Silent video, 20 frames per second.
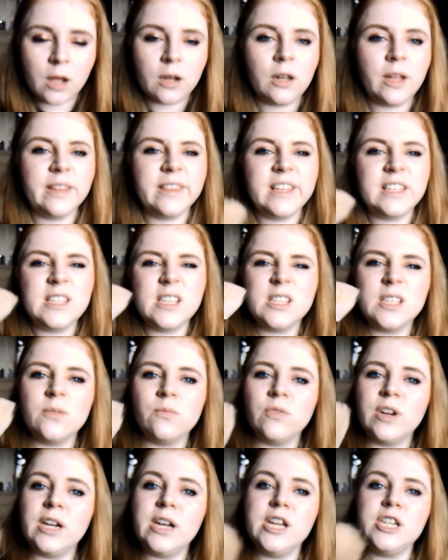like this
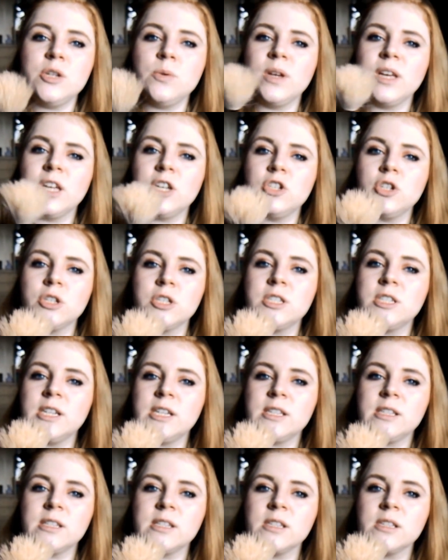isn't really doing it
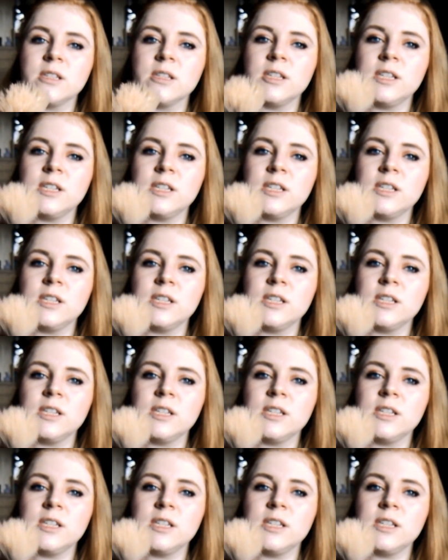justice.